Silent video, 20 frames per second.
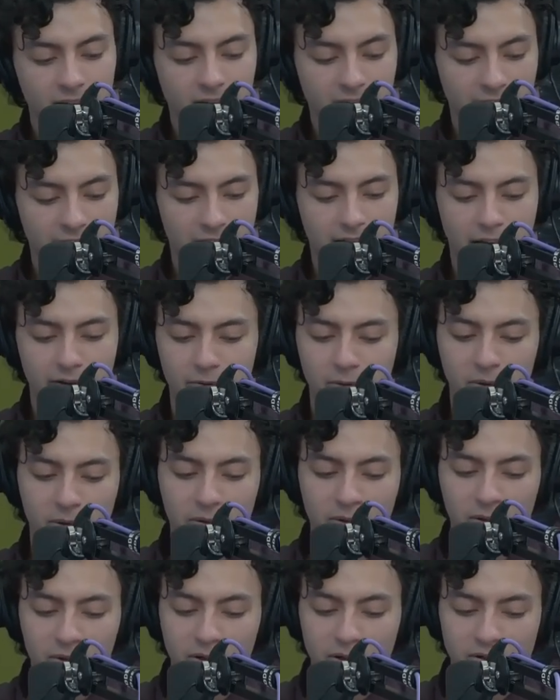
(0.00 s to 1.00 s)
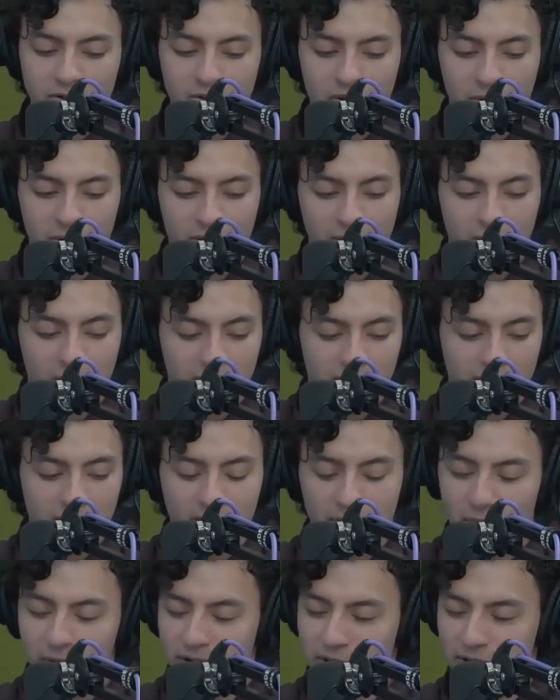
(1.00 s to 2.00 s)
I wrote a little intro, and I
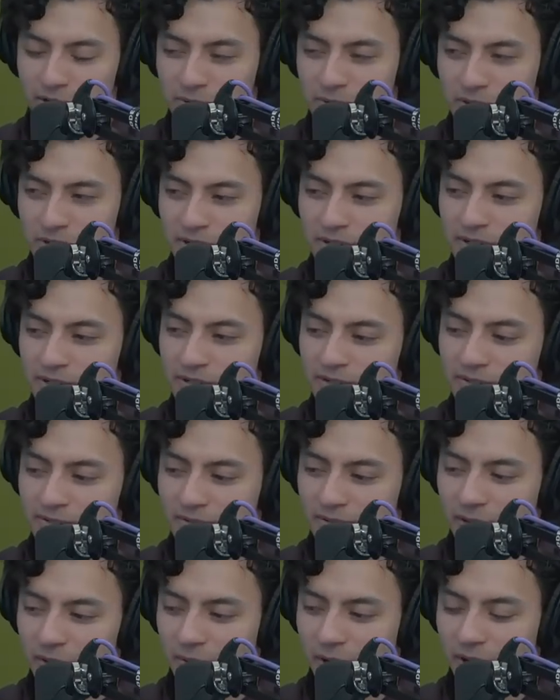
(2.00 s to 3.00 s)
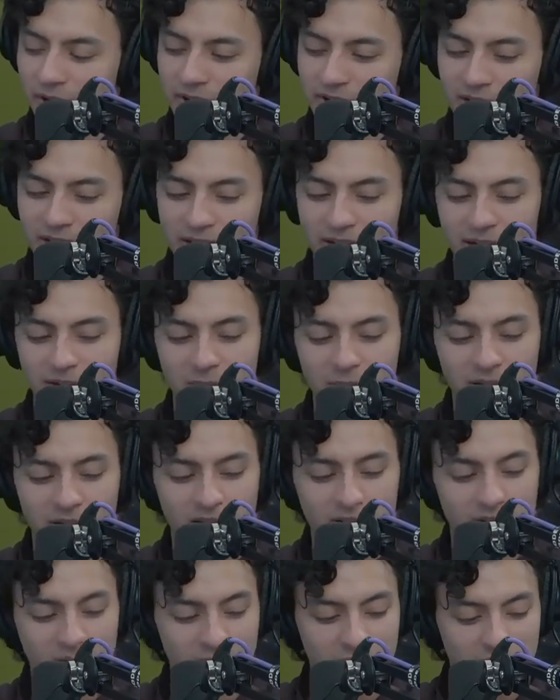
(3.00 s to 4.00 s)
want to use it real quick because I think it'd be
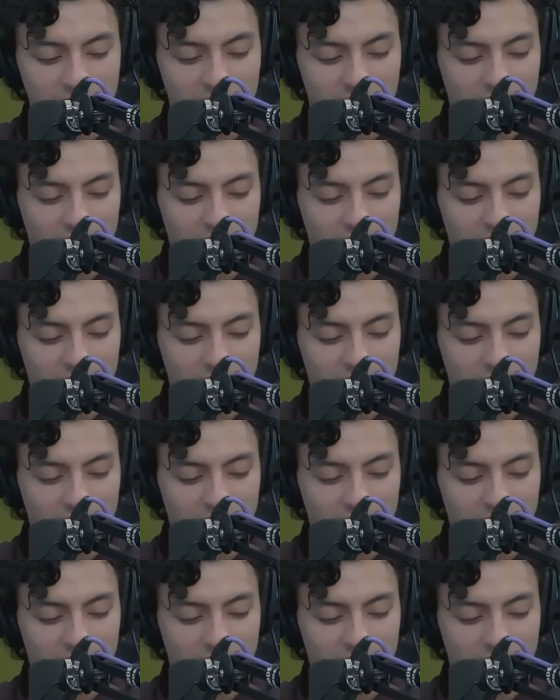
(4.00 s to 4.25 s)
cute.